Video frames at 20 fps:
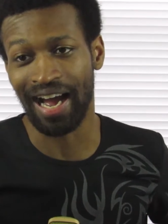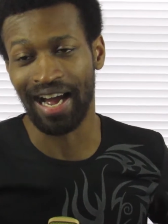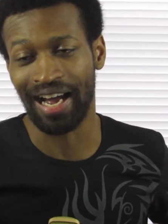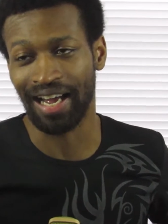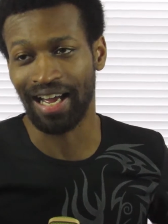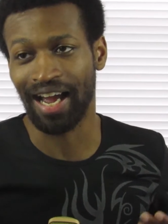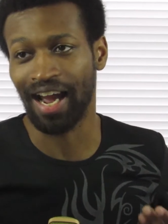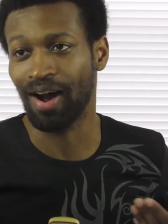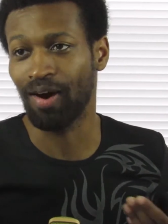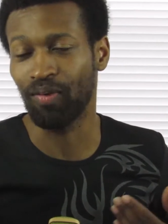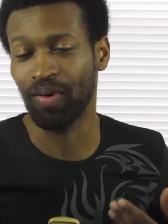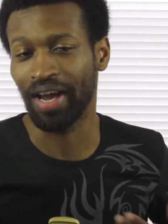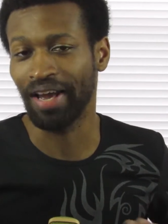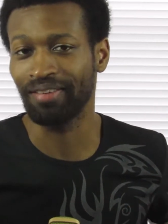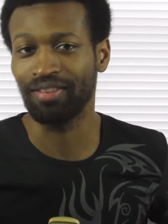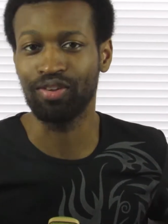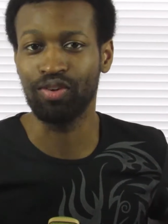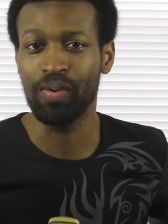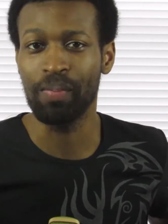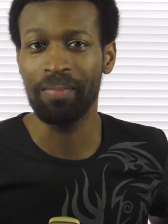I, I
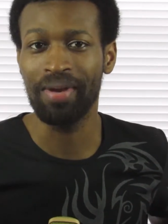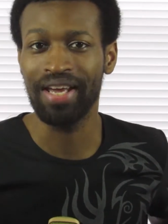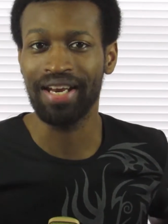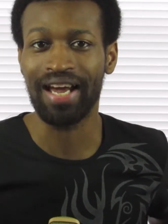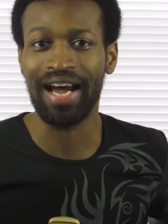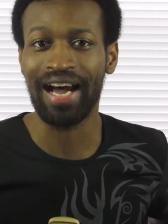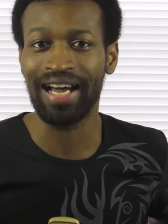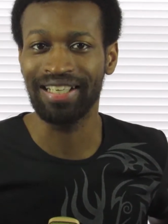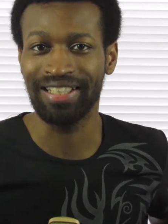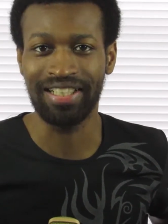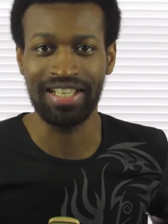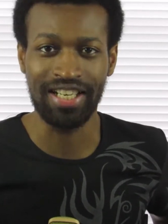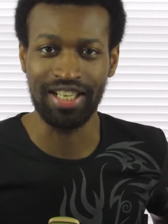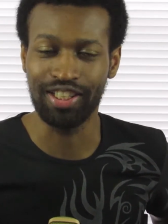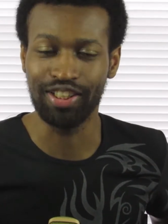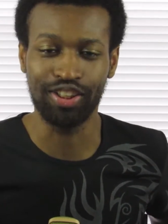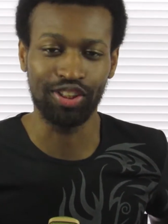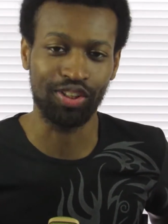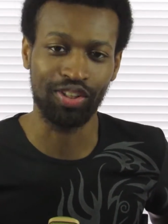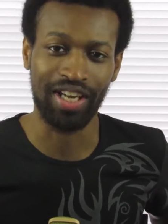would have to admit, I
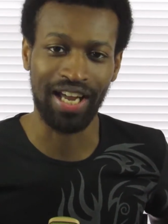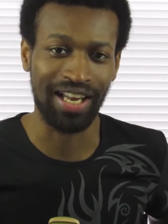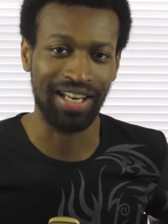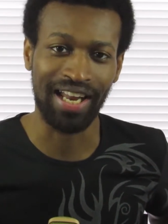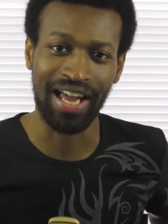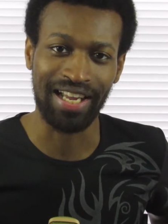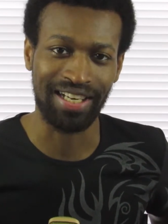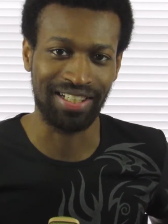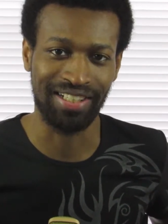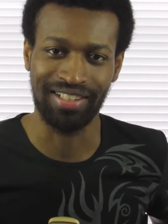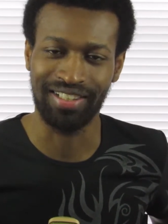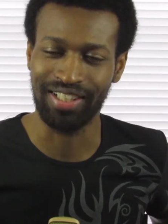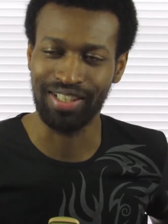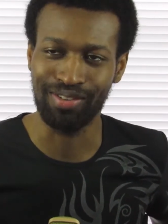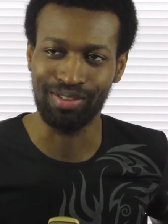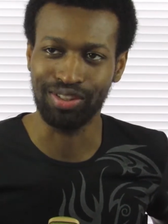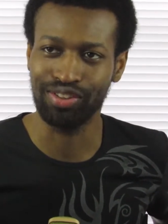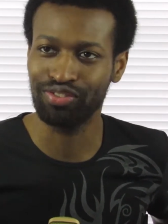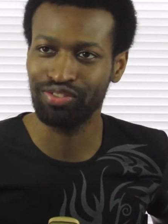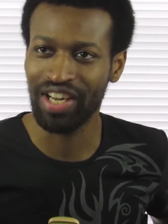did enjoy. I liked it.
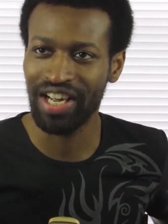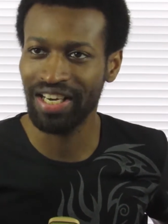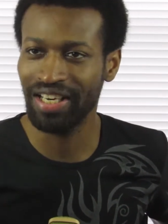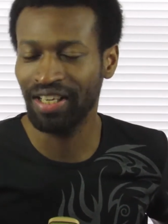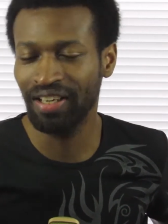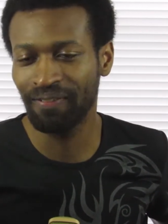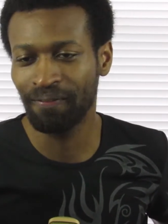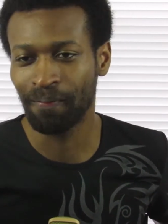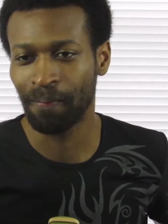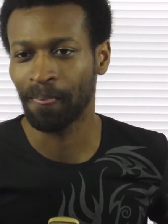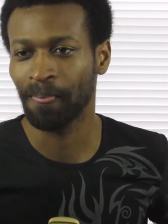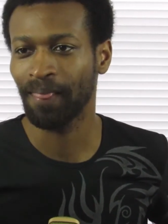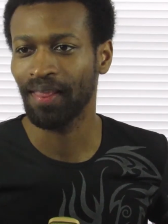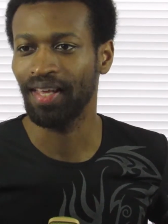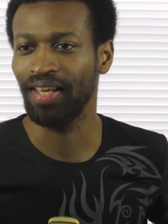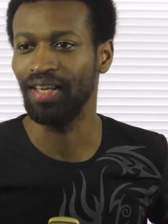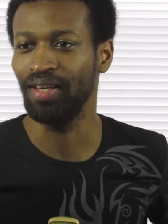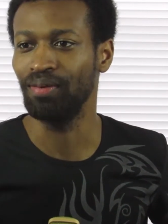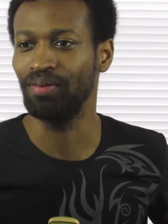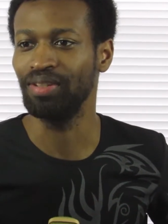It was funny.
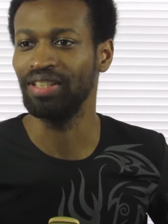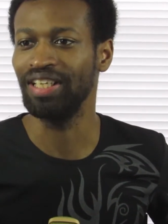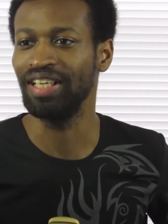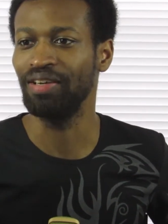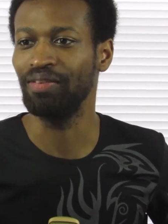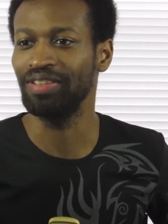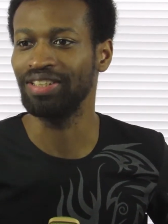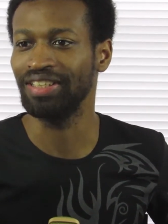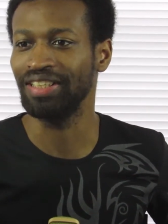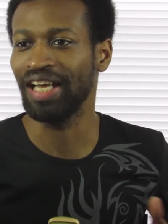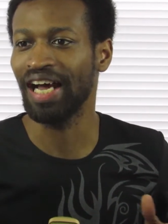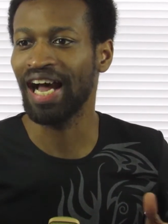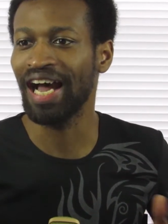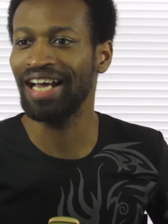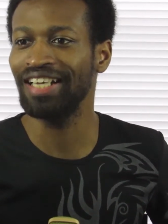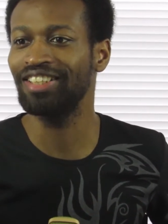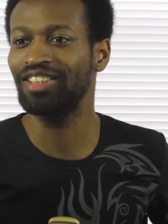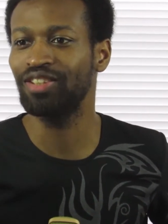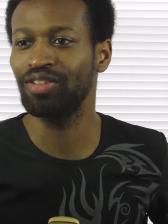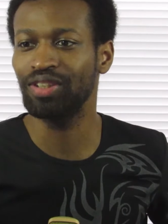It was, it was in the
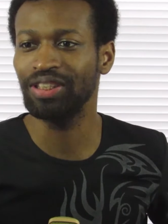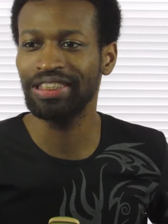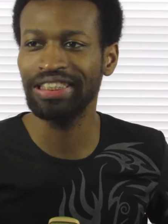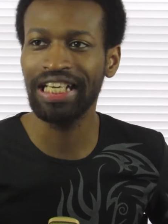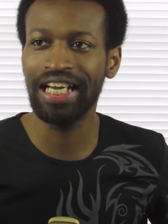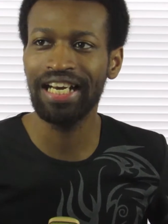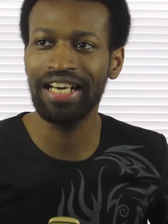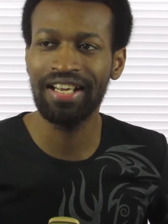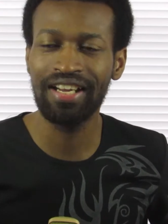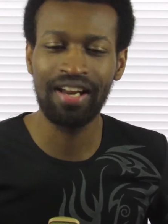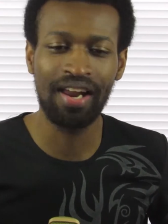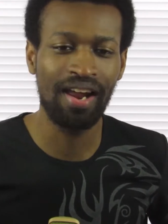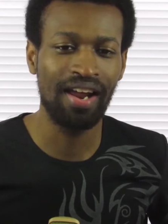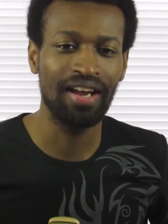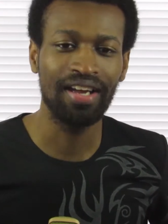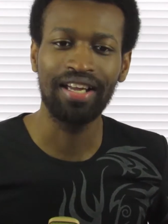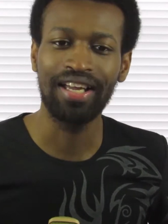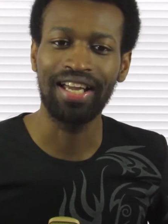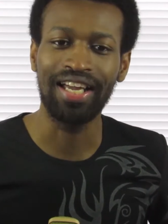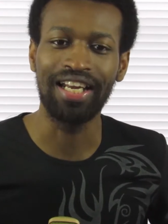high school
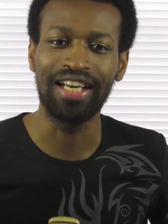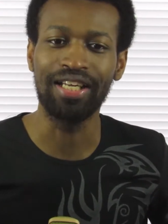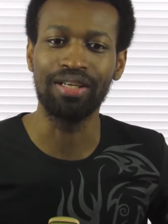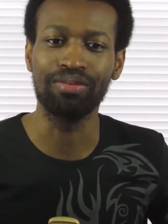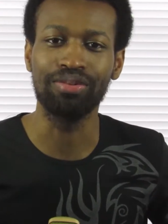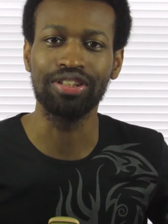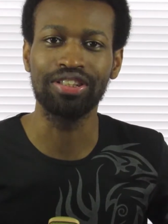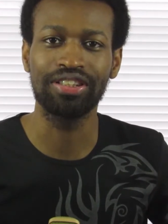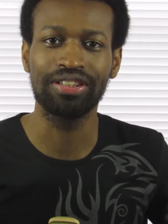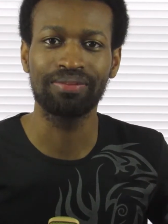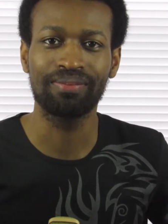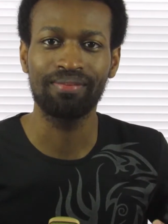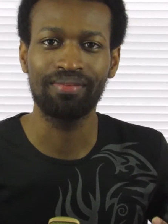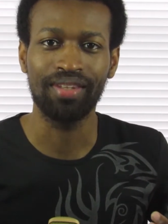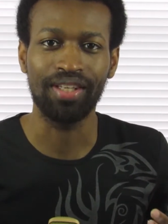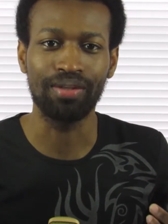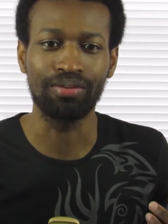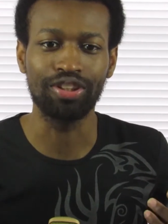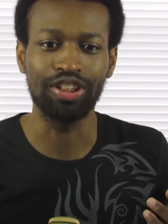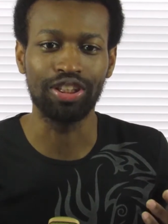setting, and it was,
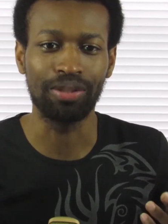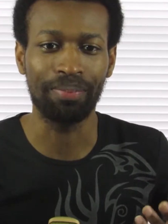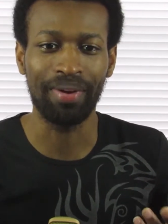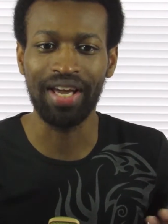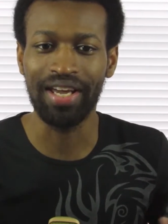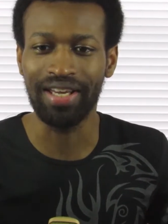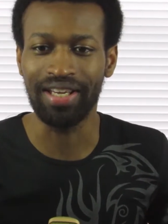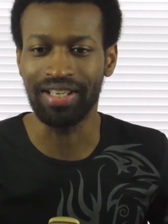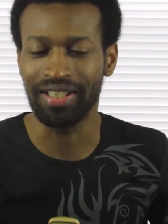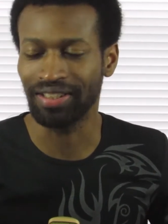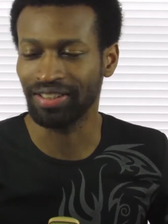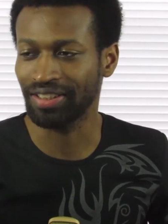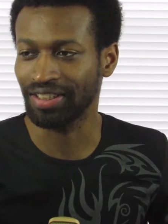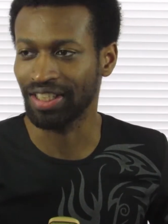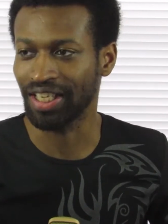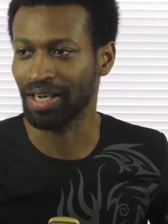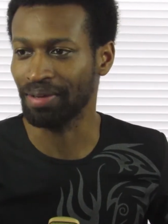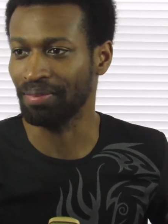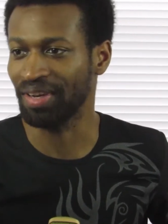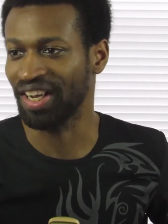it was Japan's.